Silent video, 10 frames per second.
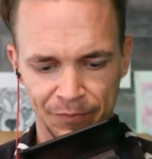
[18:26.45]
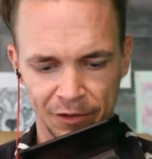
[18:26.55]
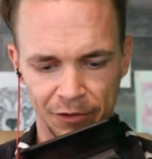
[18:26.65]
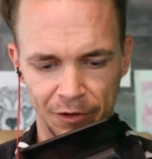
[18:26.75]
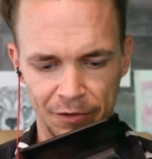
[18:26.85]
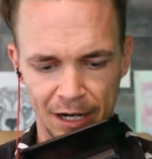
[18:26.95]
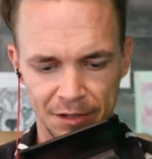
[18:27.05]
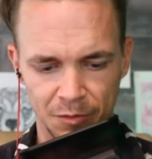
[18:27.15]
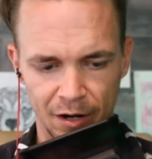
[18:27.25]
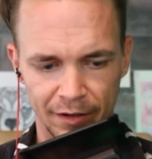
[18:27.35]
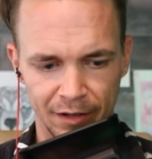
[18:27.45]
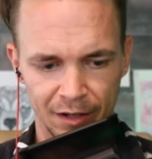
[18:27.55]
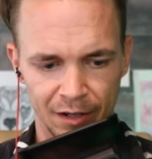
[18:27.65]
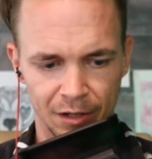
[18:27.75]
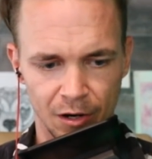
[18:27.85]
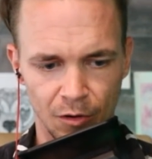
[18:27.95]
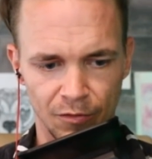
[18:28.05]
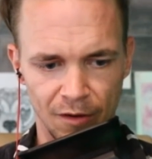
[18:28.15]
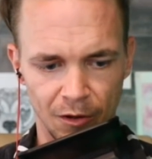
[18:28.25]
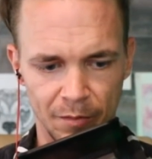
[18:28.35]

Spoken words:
So if you guys want, go follow me